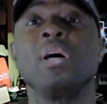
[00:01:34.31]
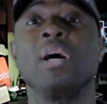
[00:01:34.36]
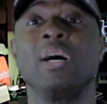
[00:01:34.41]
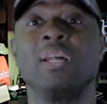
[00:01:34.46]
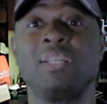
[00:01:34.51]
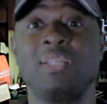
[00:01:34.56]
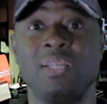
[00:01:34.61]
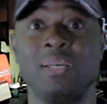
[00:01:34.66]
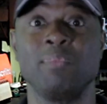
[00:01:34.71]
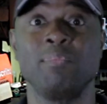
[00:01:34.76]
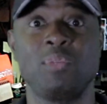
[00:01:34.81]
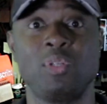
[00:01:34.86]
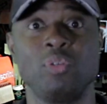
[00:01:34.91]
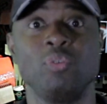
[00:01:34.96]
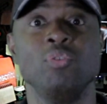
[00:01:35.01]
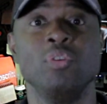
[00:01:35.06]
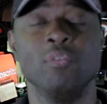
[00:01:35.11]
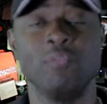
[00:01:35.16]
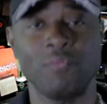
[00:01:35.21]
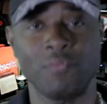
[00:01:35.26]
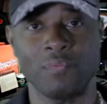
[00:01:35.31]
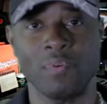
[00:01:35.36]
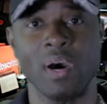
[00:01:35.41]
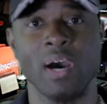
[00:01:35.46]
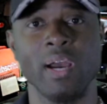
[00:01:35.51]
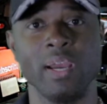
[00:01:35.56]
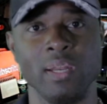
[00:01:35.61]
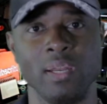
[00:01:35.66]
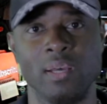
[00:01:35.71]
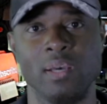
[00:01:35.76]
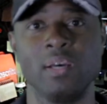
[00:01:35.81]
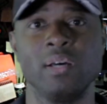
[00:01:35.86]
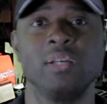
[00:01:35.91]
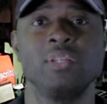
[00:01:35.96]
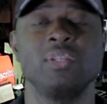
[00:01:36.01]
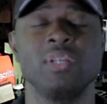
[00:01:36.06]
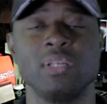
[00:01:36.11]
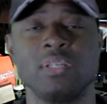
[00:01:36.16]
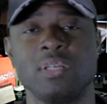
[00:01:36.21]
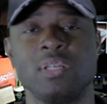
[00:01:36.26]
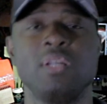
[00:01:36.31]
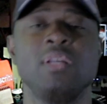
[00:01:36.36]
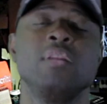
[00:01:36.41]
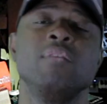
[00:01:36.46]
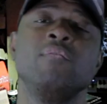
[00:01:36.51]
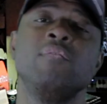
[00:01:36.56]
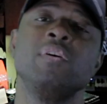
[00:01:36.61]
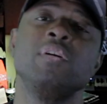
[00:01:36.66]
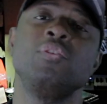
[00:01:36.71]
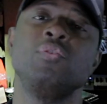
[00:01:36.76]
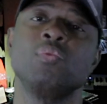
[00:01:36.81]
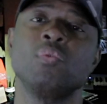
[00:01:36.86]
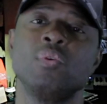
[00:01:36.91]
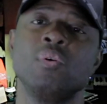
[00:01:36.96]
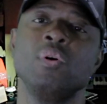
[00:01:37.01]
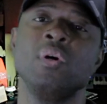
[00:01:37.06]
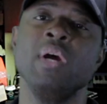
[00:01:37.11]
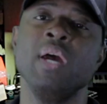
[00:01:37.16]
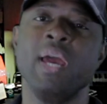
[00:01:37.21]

attempt to define us as an individual